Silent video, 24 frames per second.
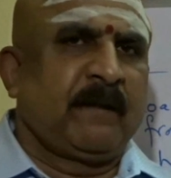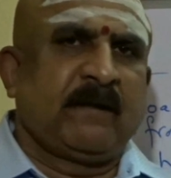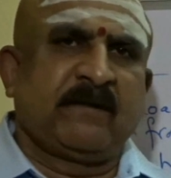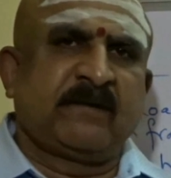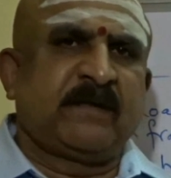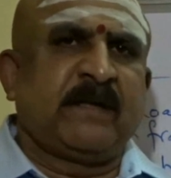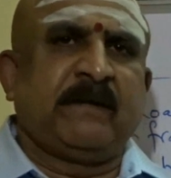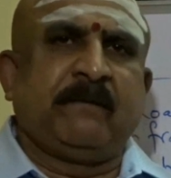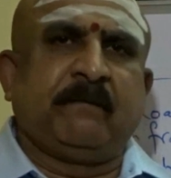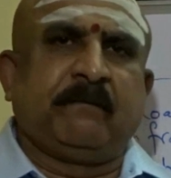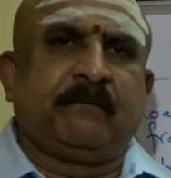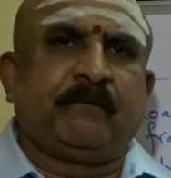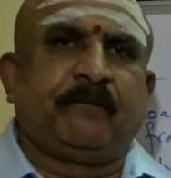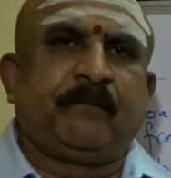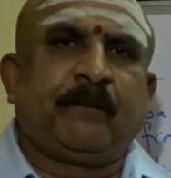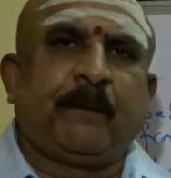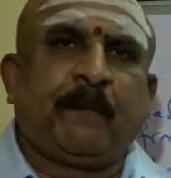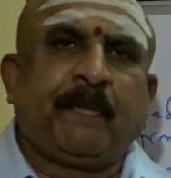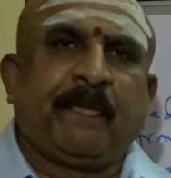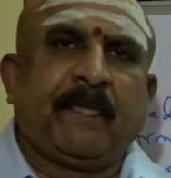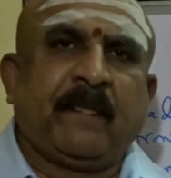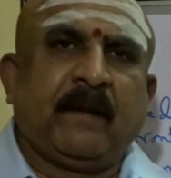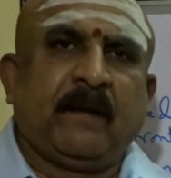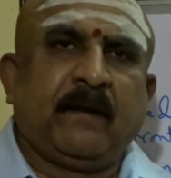Same.
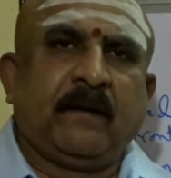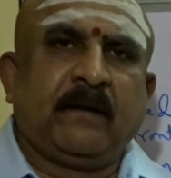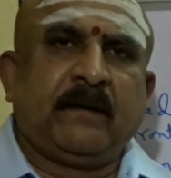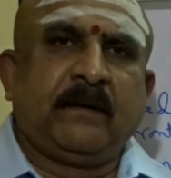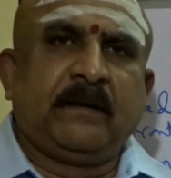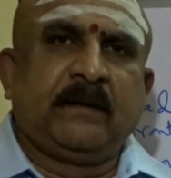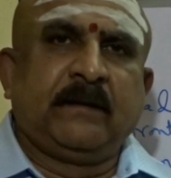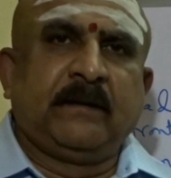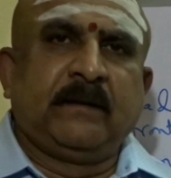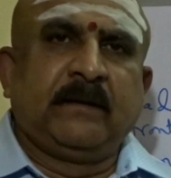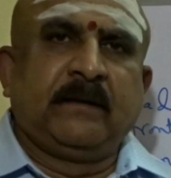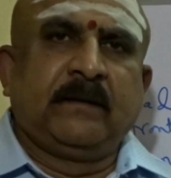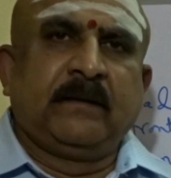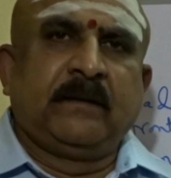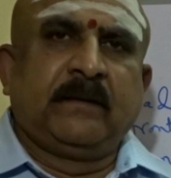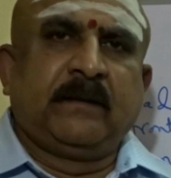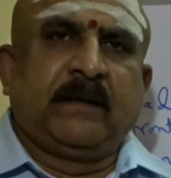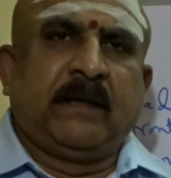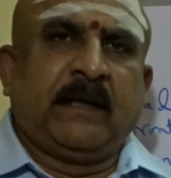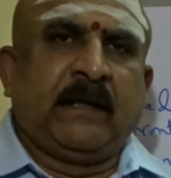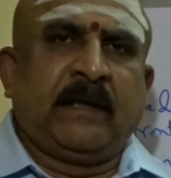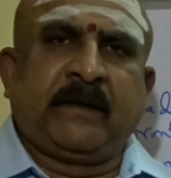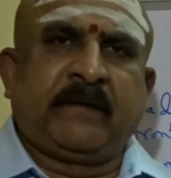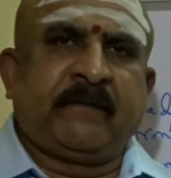
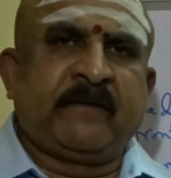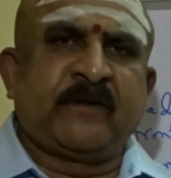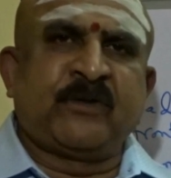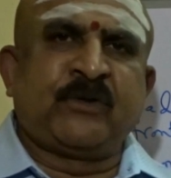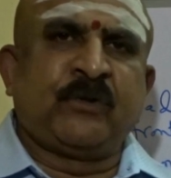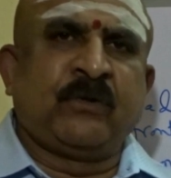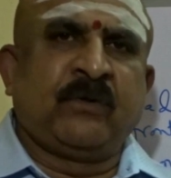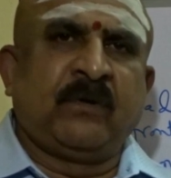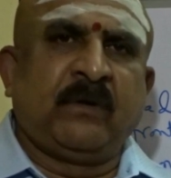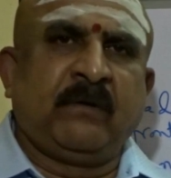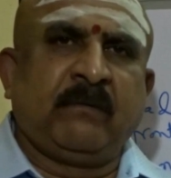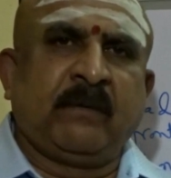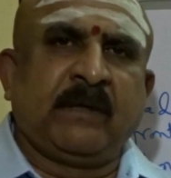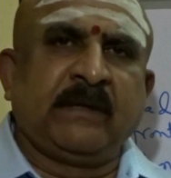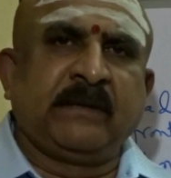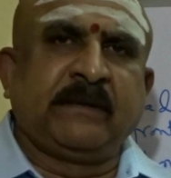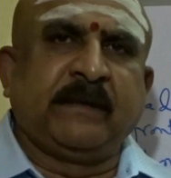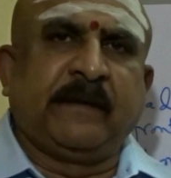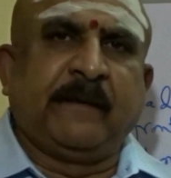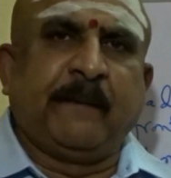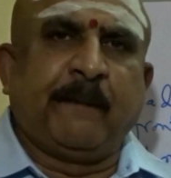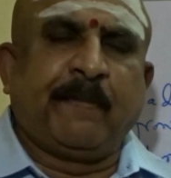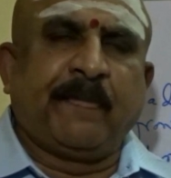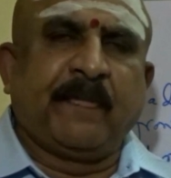I request you only one
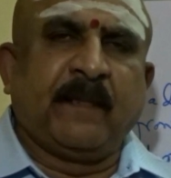thing.